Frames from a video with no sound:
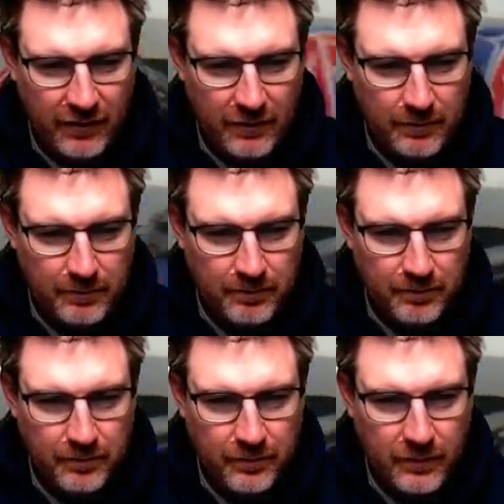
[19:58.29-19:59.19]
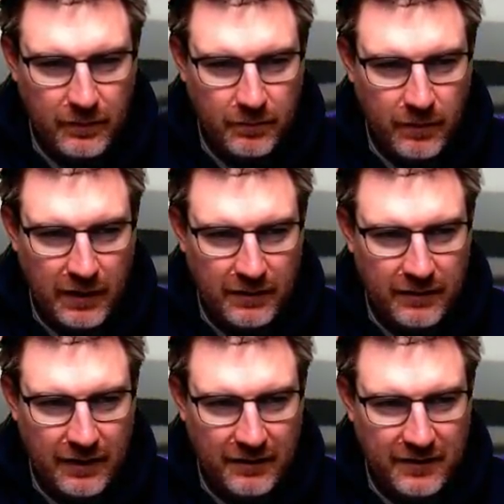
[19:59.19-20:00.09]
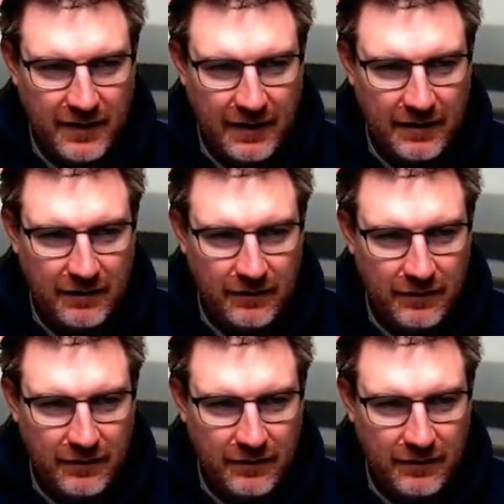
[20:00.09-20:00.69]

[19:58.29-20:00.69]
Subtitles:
it? But second